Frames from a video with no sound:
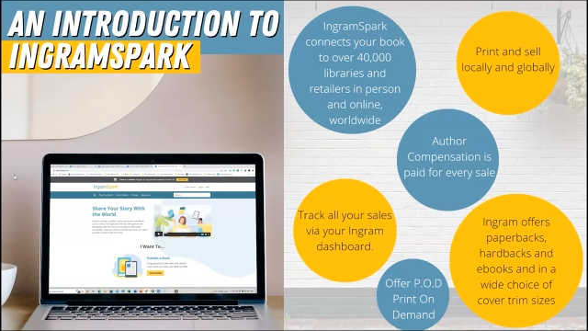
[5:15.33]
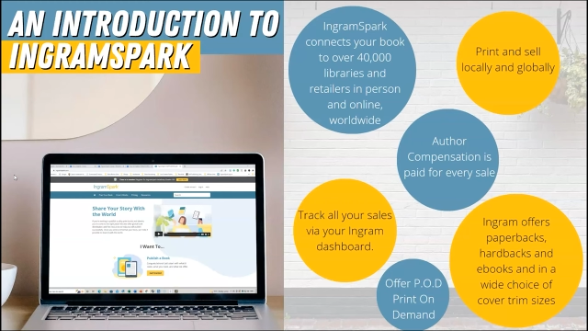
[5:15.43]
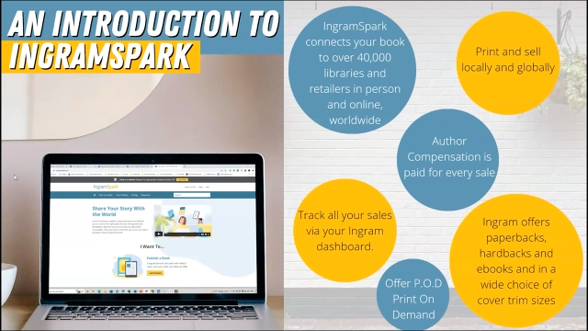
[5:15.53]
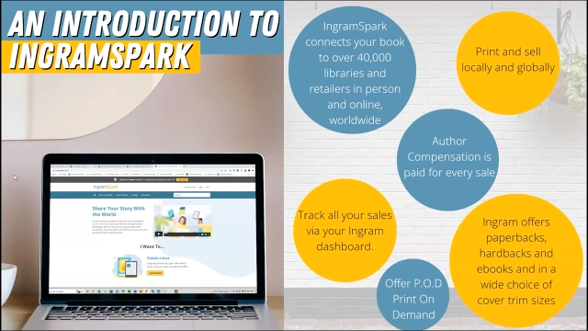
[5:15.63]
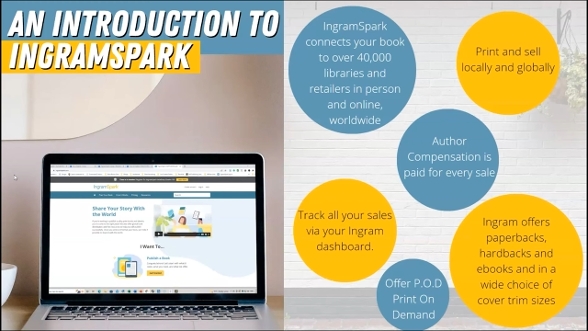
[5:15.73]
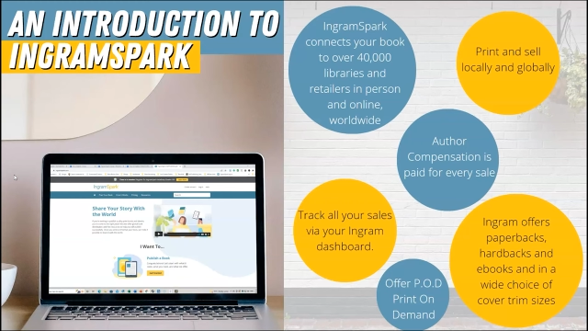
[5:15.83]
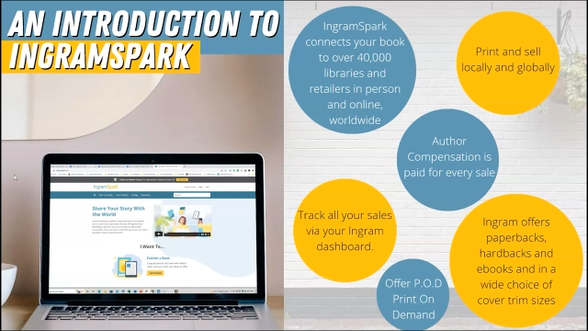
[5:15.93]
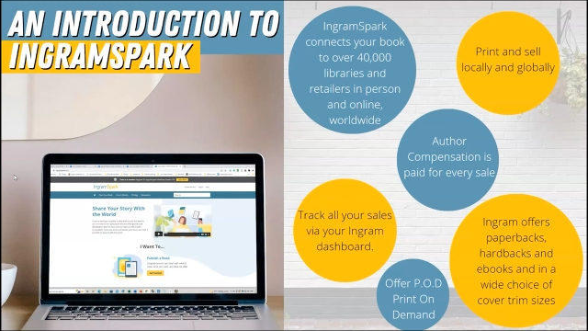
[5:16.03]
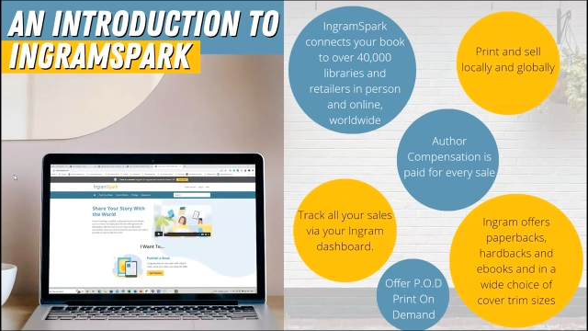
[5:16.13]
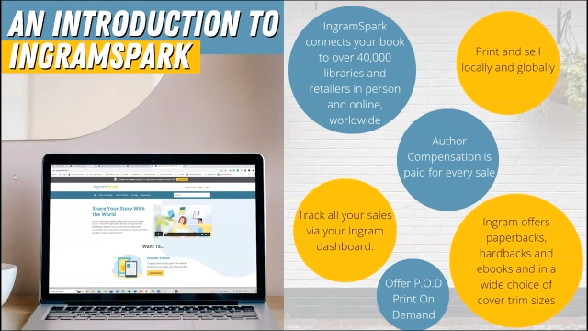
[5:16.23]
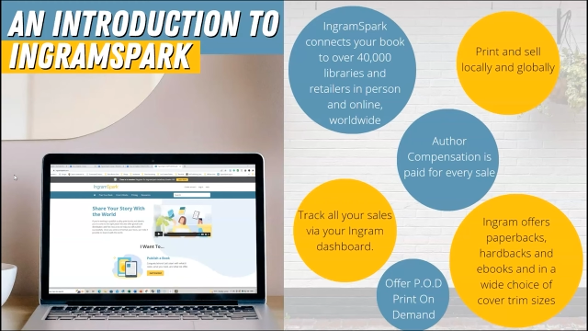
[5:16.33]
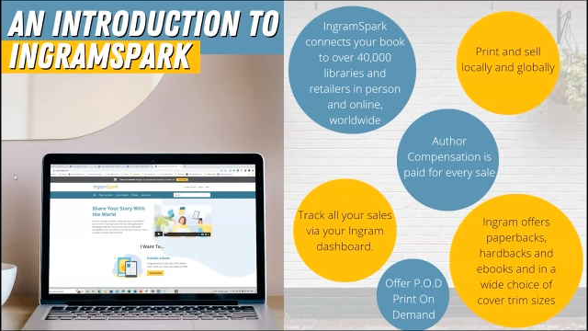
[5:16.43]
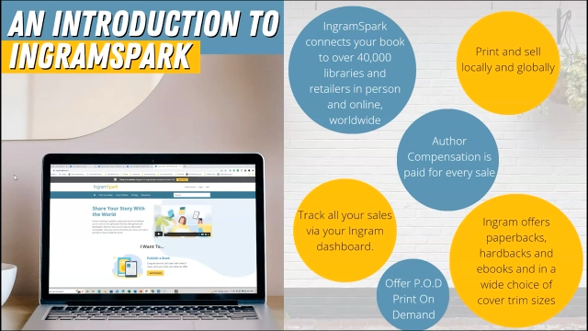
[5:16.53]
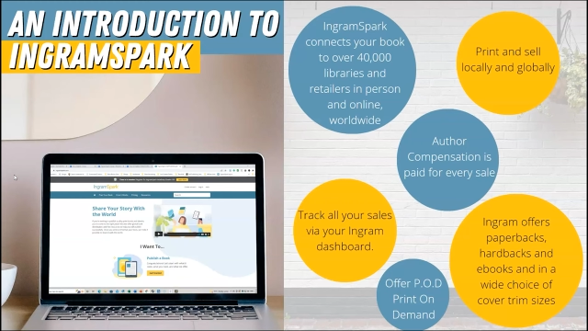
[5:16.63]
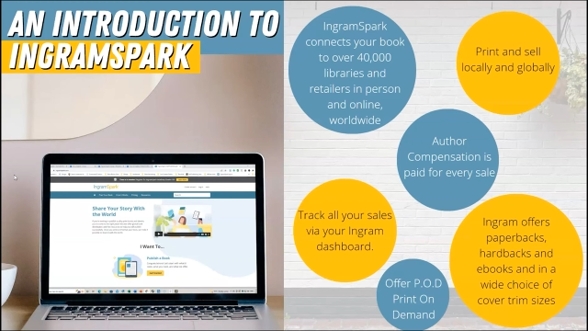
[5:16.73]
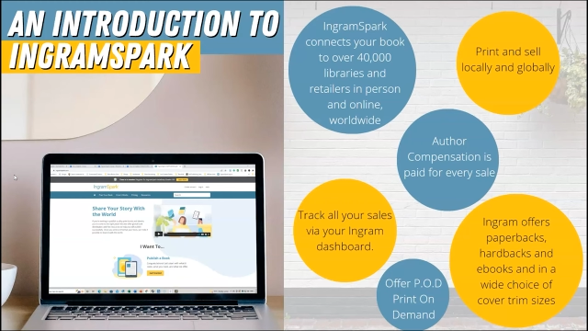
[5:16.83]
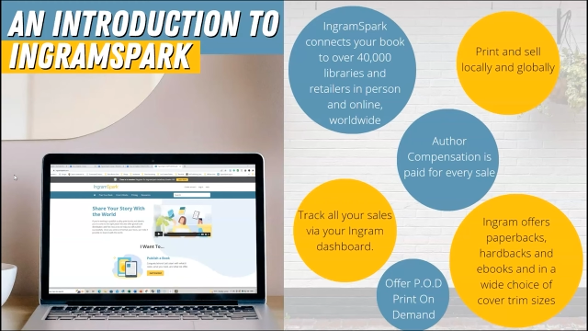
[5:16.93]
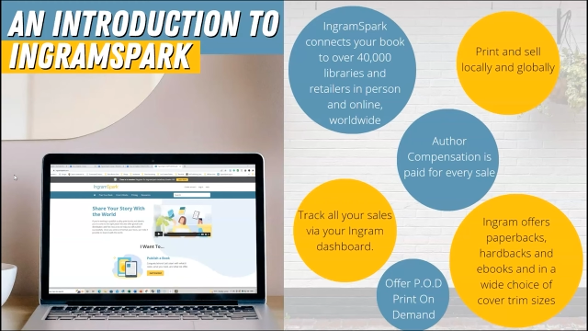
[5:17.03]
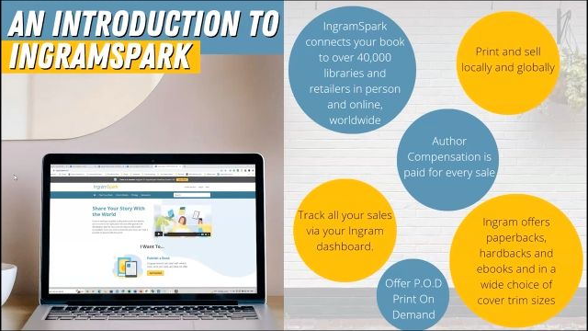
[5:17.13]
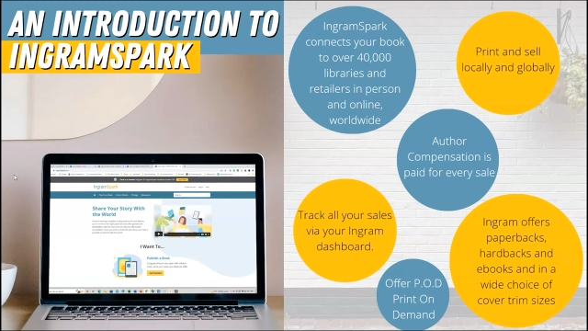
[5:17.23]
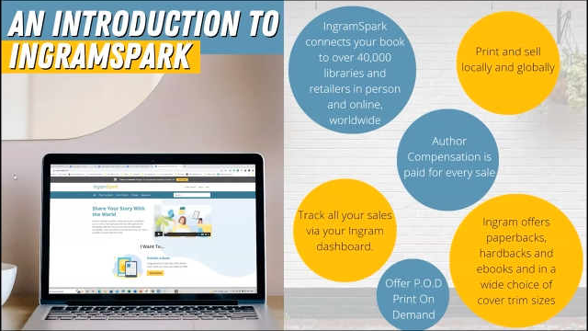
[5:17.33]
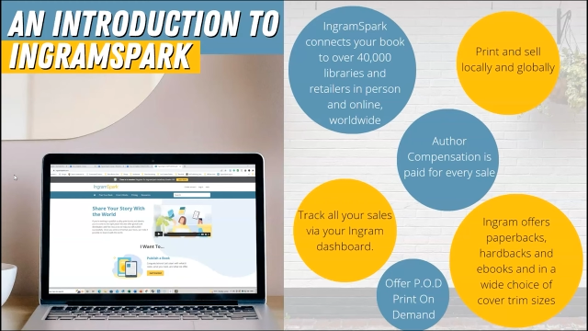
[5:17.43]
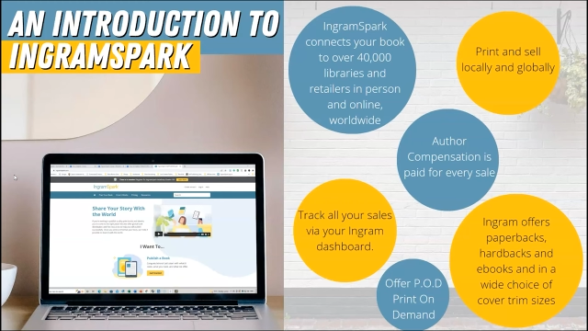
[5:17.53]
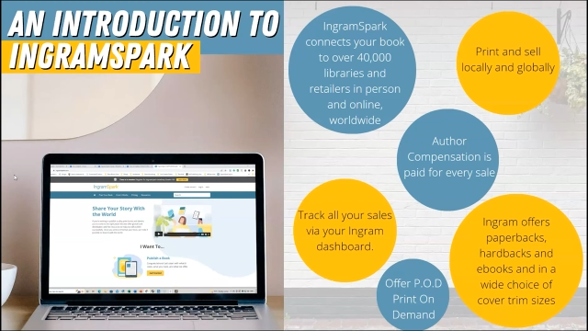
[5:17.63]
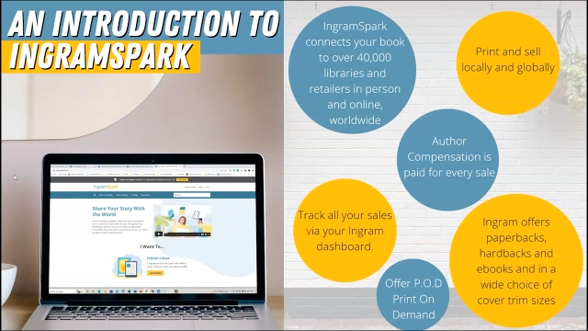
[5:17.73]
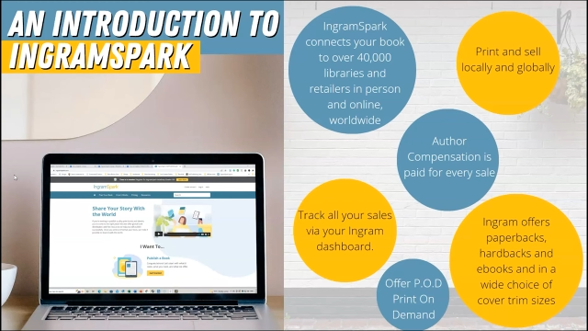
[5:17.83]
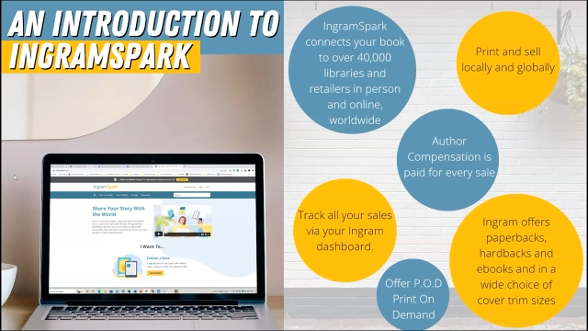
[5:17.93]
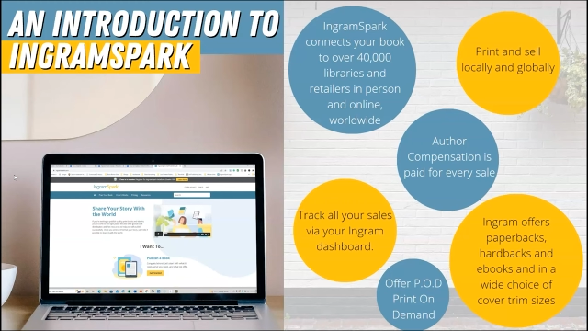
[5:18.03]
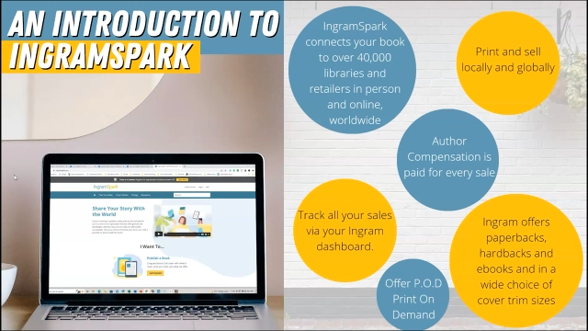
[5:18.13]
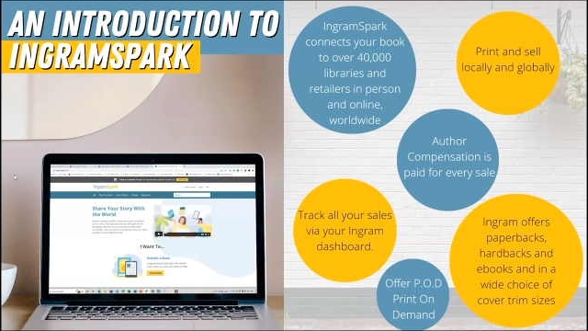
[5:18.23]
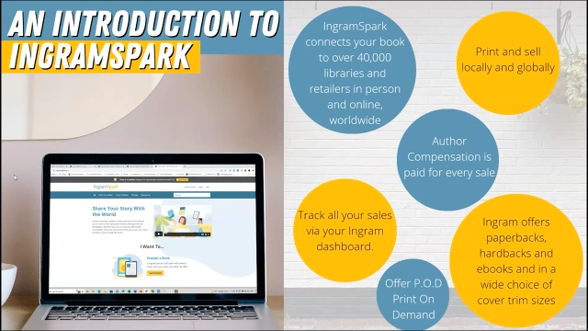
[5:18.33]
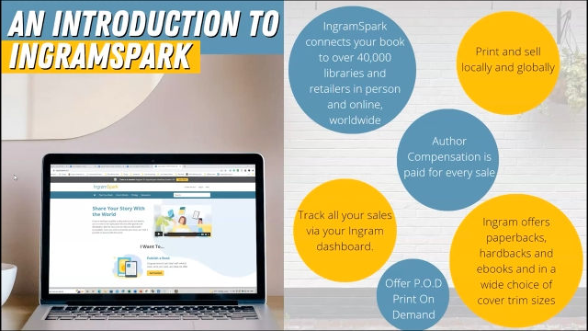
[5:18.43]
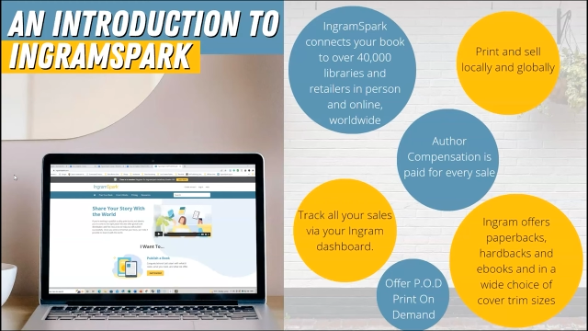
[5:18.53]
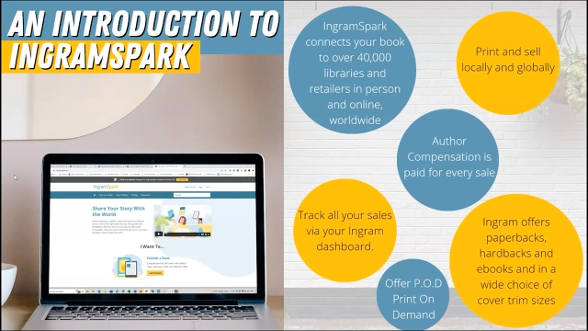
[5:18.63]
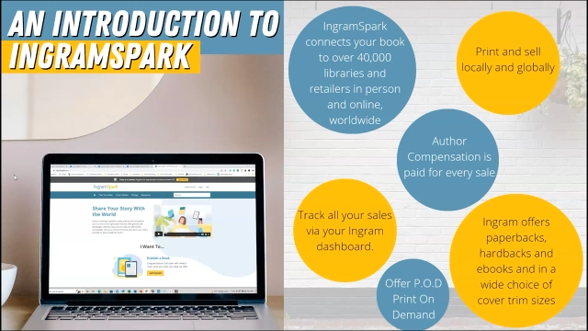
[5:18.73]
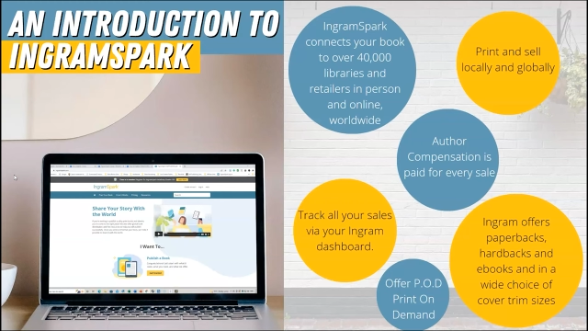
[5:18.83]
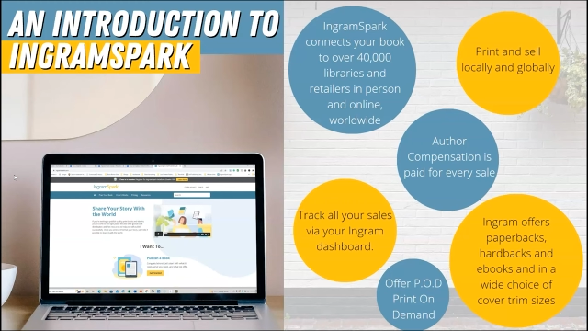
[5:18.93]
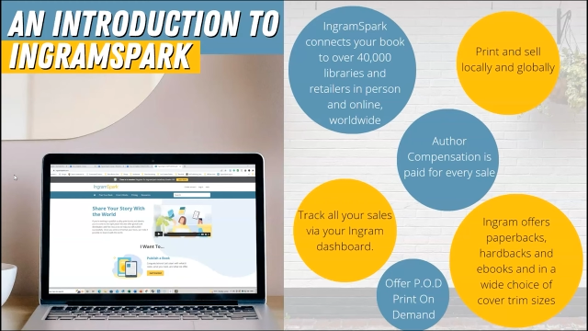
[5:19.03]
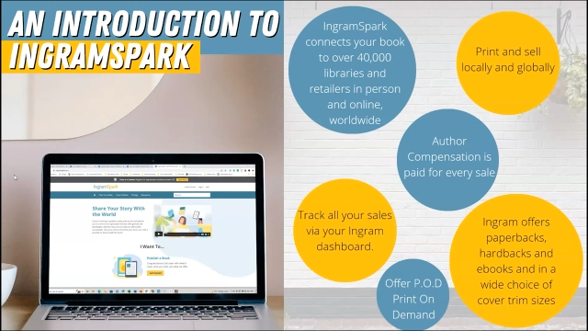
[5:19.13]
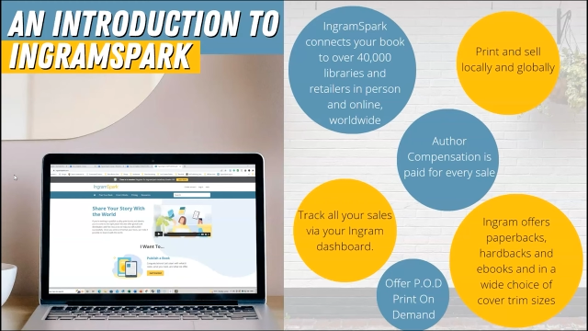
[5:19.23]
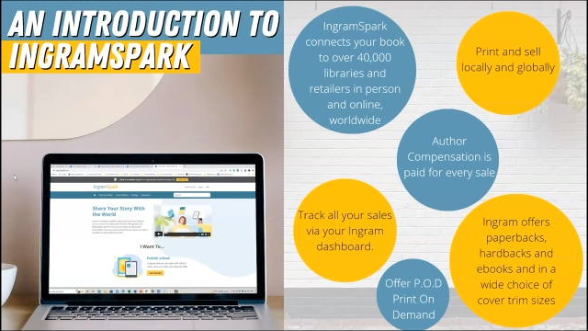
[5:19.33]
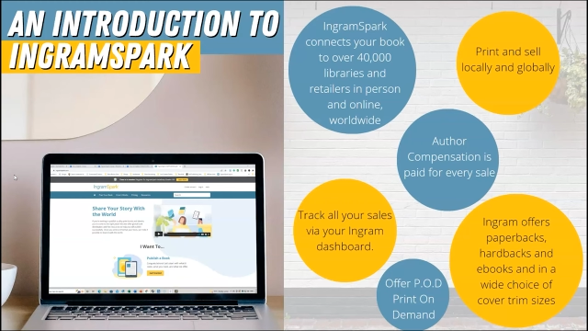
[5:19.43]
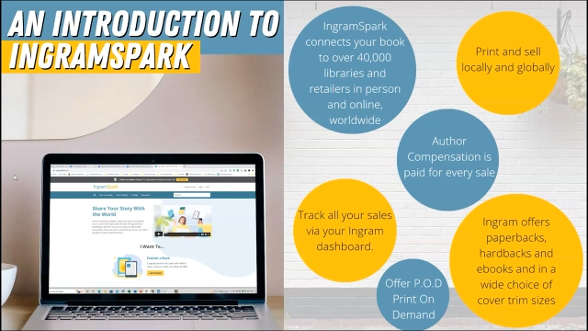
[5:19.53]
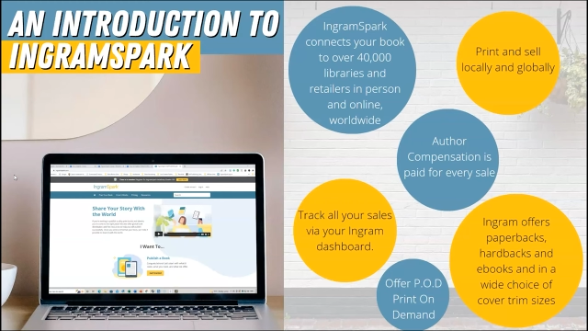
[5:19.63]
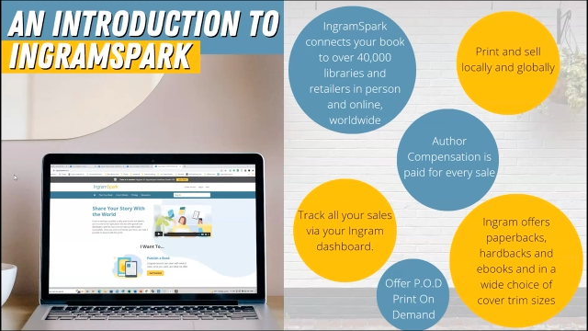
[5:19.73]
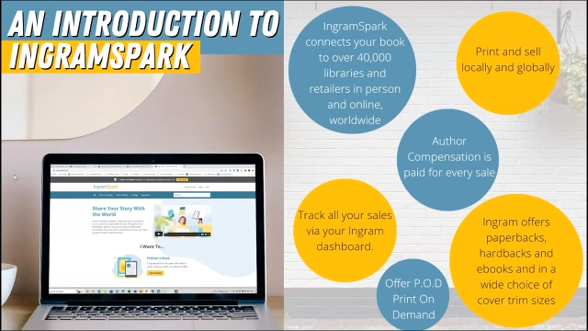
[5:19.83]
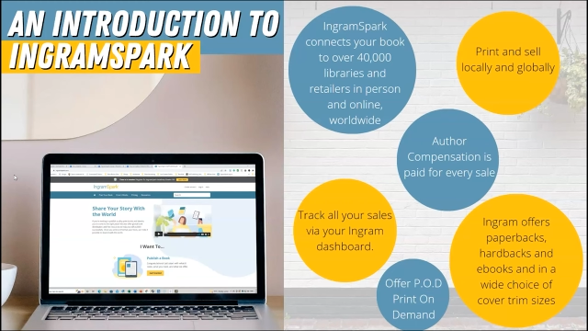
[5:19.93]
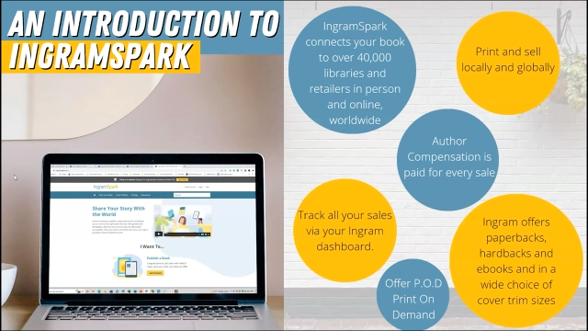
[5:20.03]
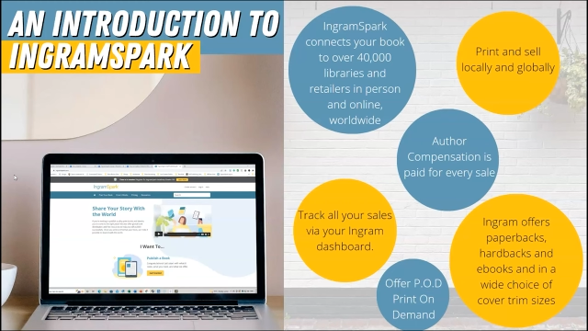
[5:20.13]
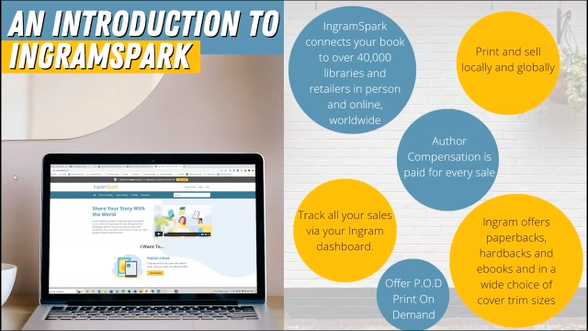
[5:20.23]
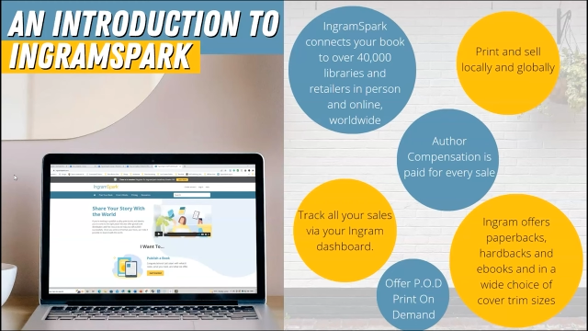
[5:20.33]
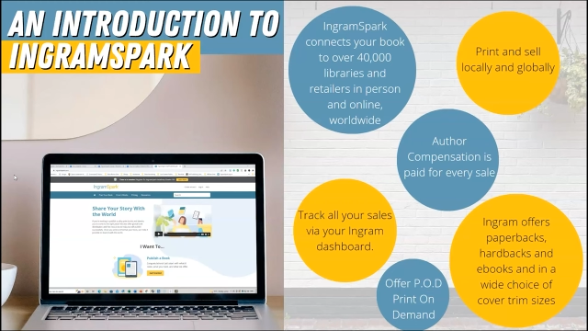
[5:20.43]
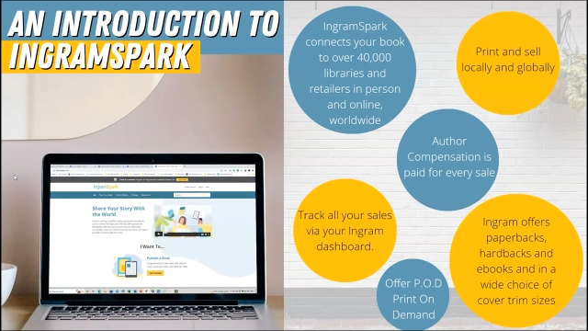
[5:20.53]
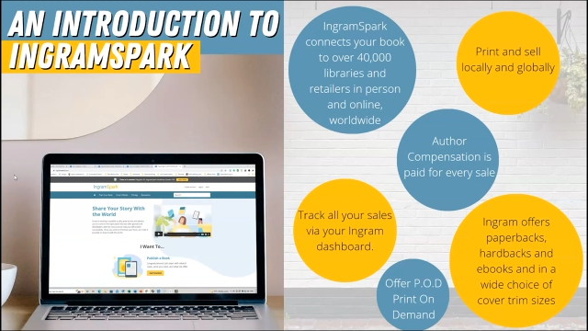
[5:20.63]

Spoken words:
No face is visible, so there are no lips to read.